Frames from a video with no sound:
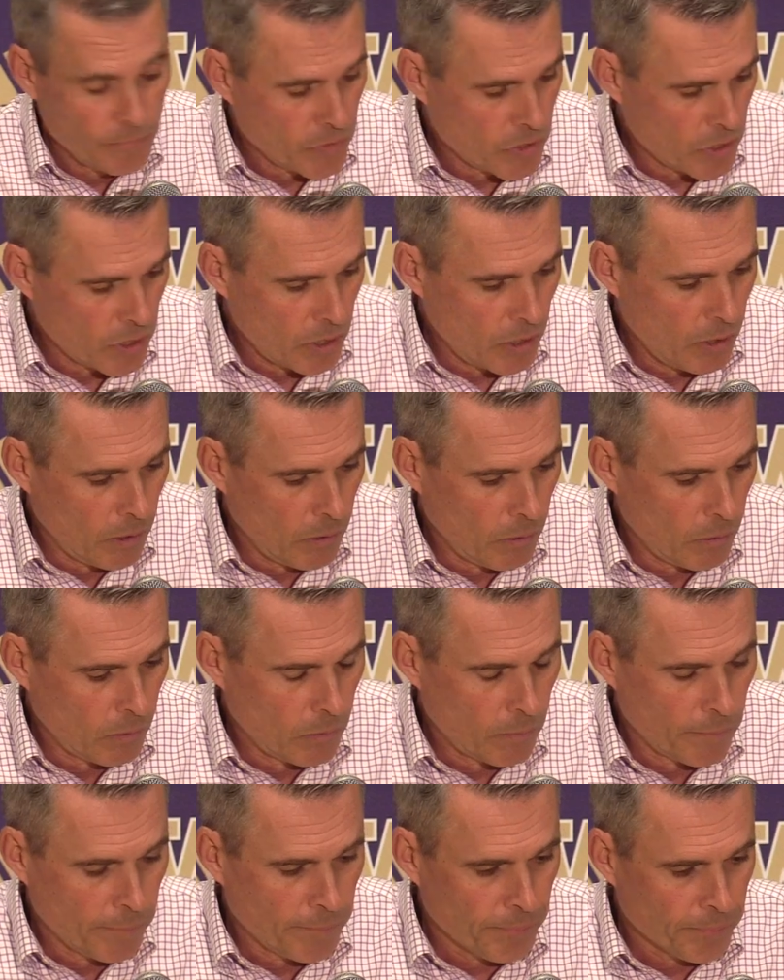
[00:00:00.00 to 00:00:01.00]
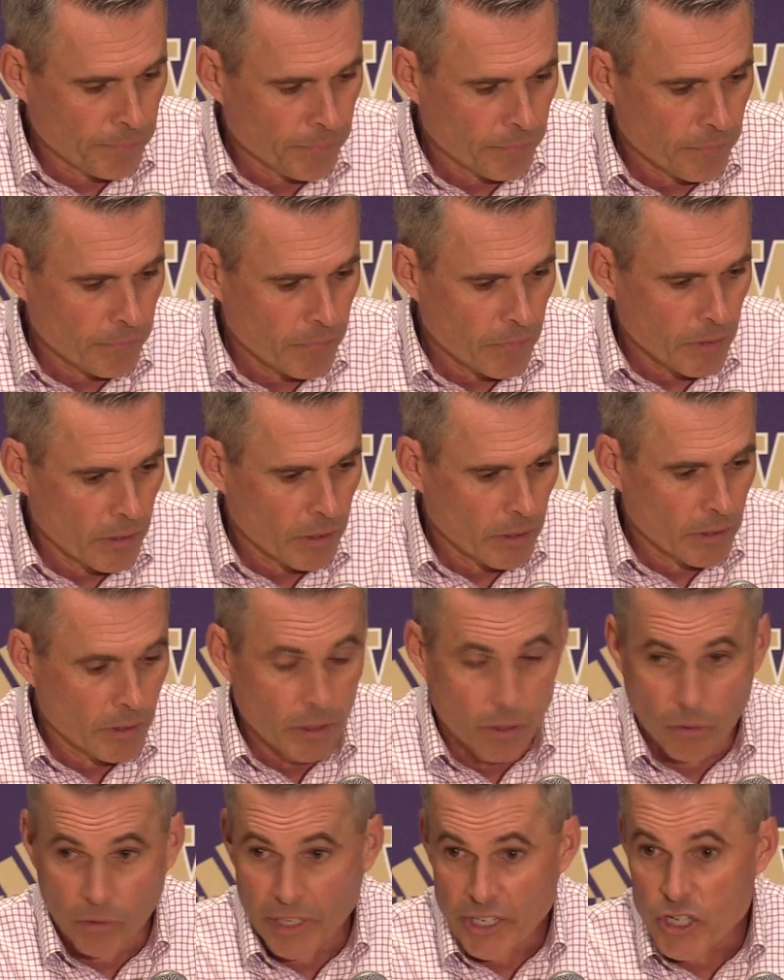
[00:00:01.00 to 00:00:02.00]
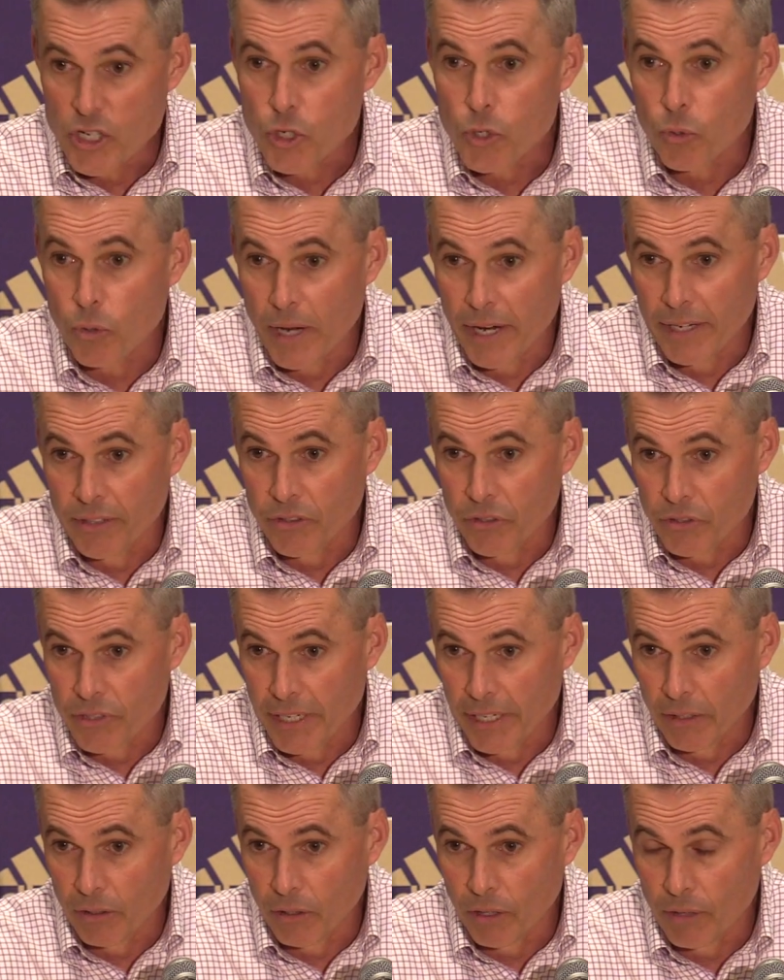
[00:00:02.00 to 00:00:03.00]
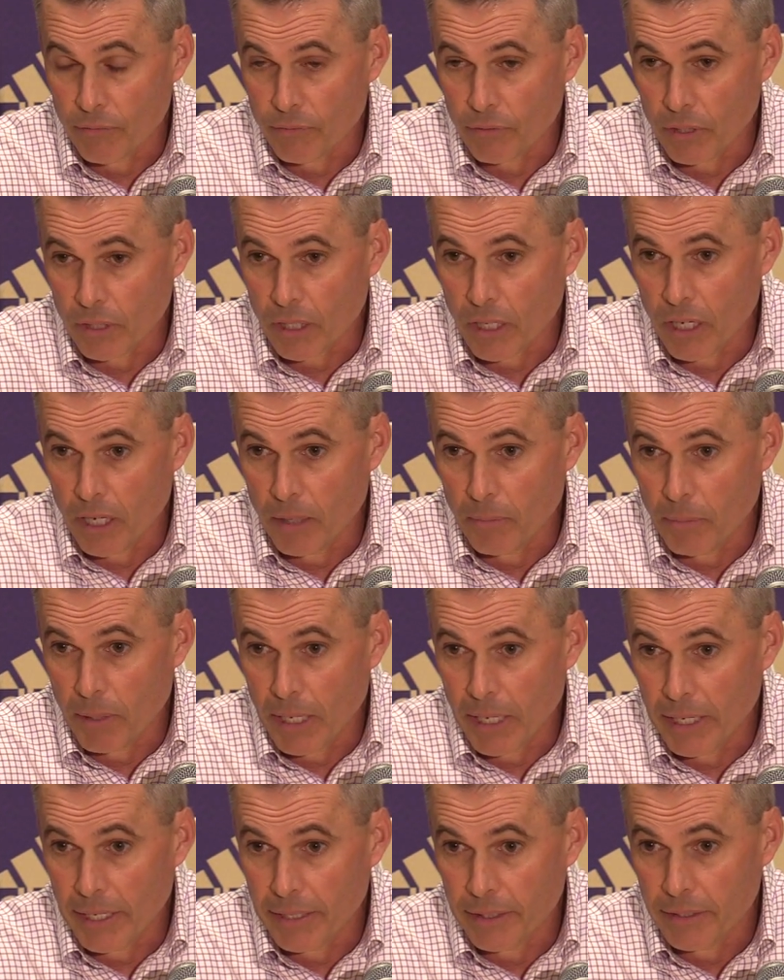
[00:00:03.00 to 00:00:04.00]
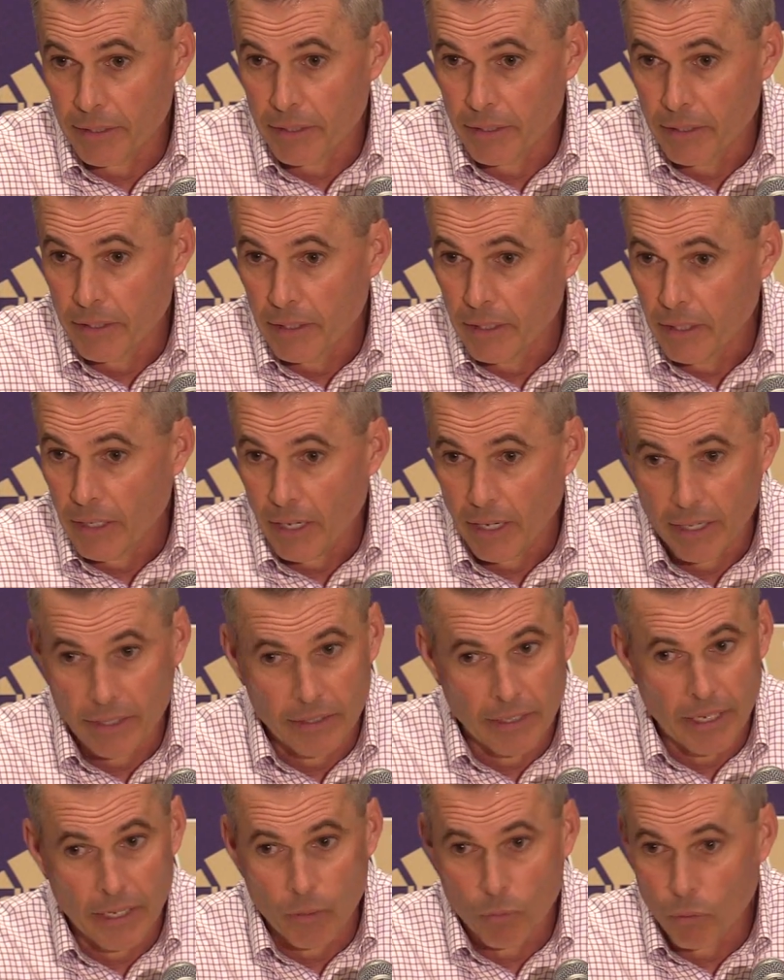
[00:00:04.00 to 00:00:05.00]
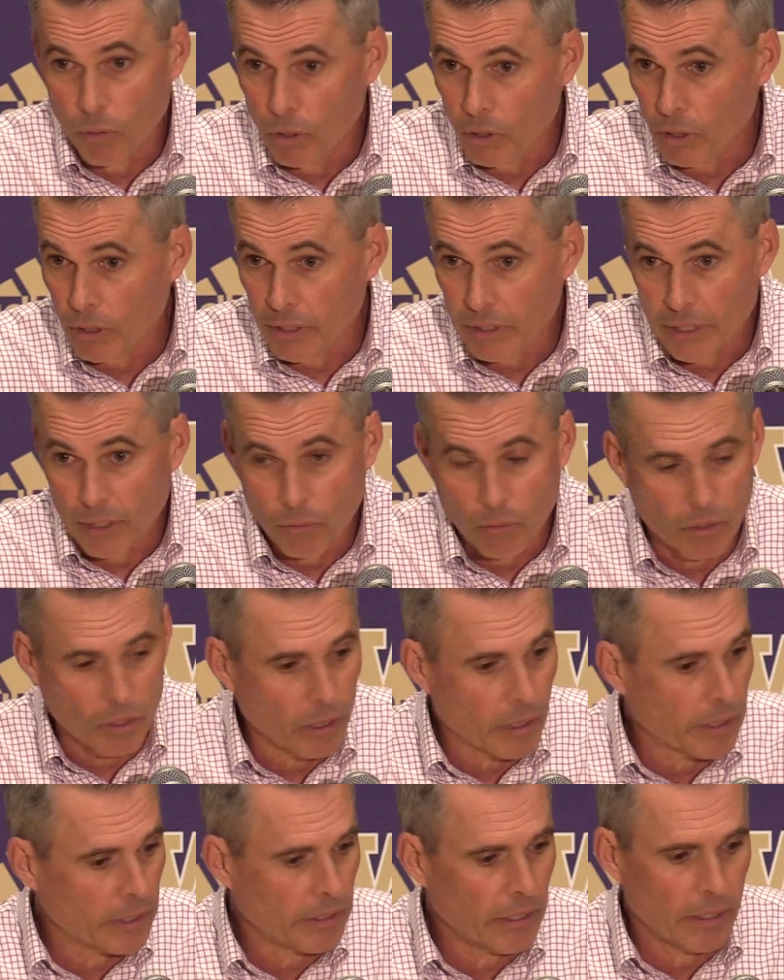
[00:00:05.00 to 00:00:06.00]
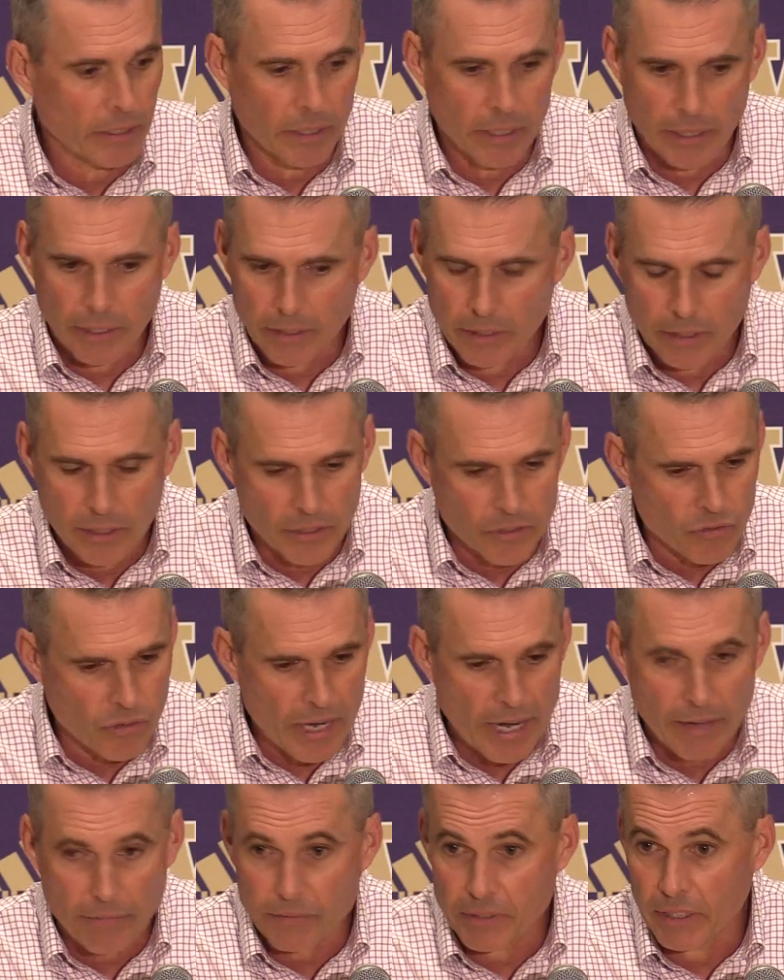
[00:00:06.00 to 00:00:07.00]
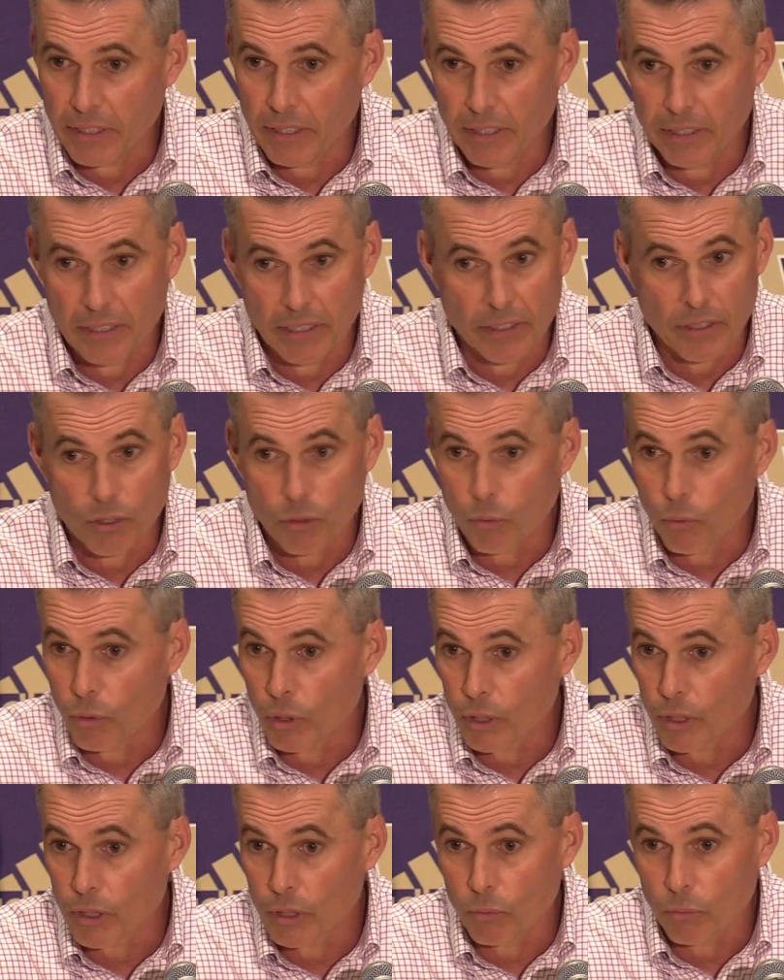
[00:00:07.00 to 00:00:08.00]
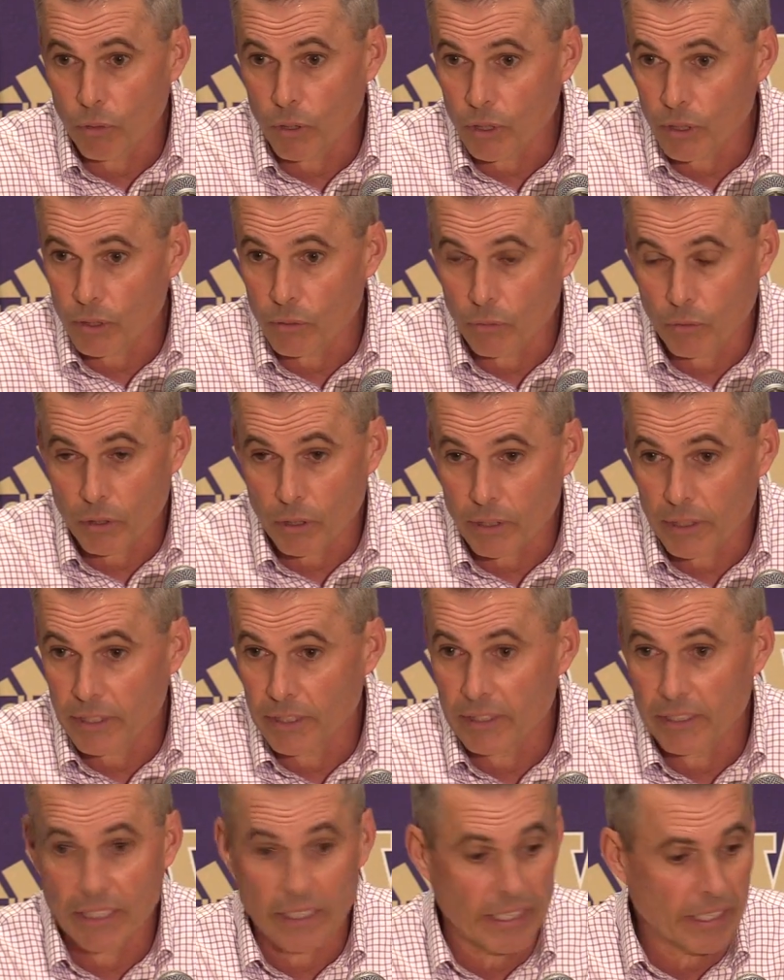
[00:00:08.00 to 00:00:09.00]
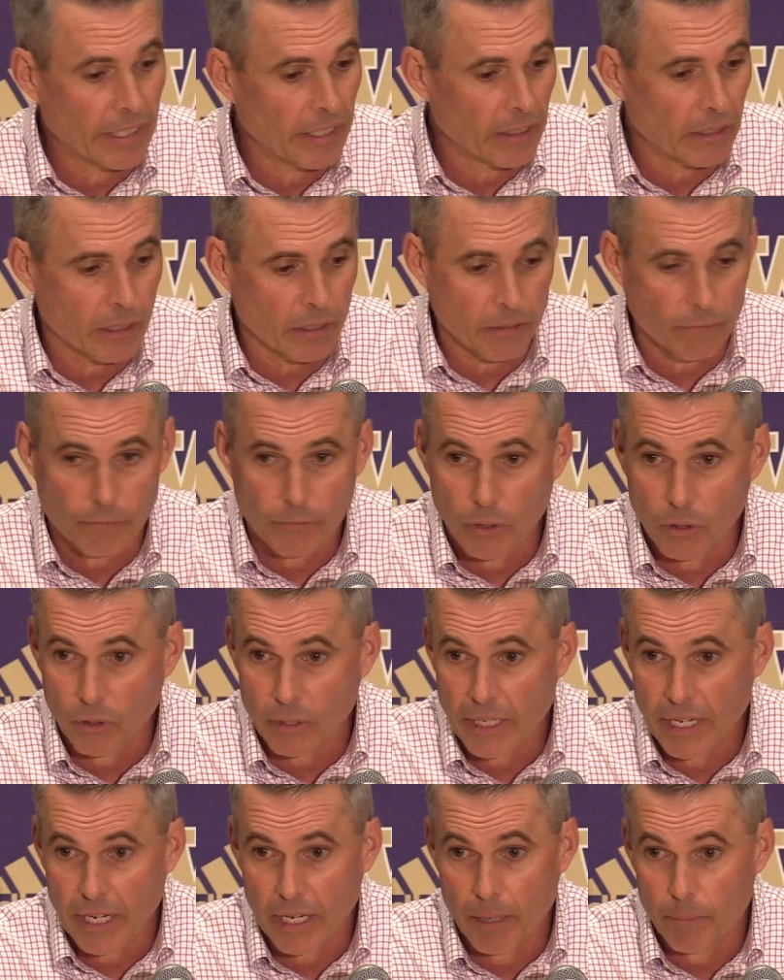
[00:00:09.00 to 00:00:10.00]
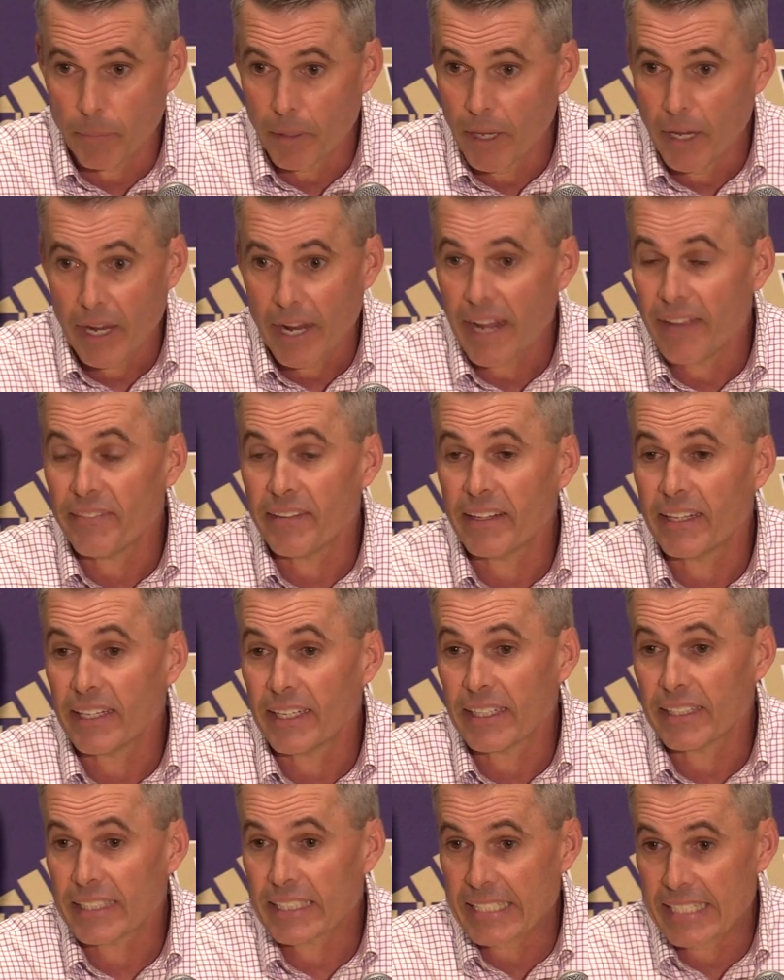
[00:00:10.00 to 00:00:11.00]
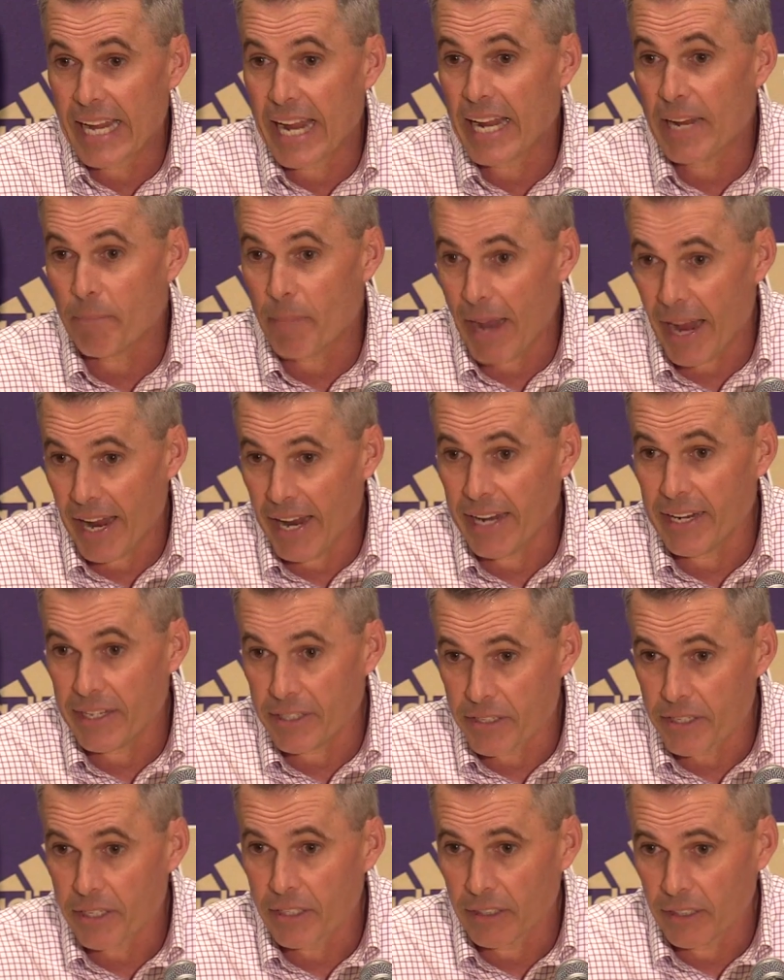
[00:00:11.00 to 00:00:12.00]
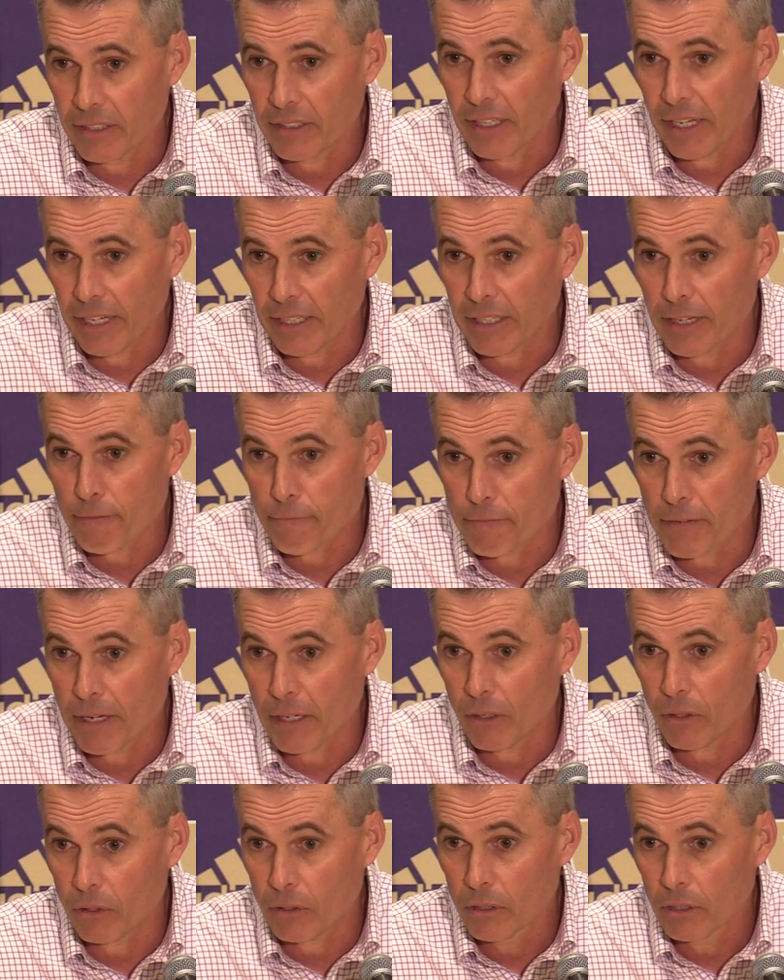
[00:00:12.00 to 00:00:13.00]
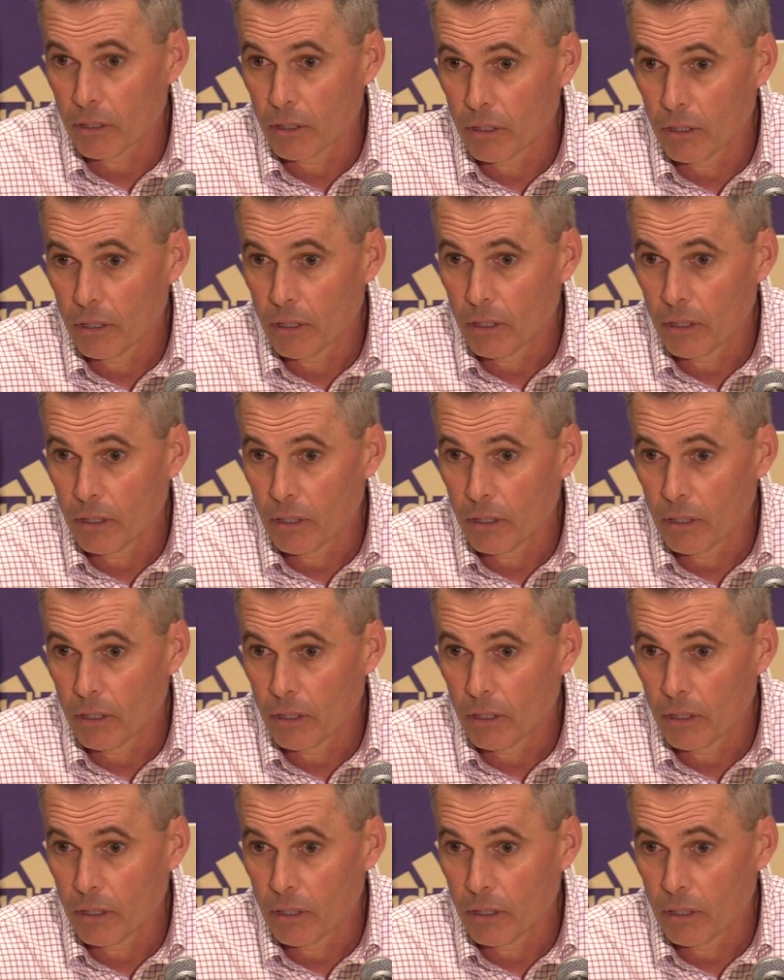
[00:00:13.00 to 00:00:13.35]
So, you know, they train their tail off for the combine, and they work and they work, and then they get drafted, and then they're working, and then they get to the fall camp, and then they get to game 8 in the NFL,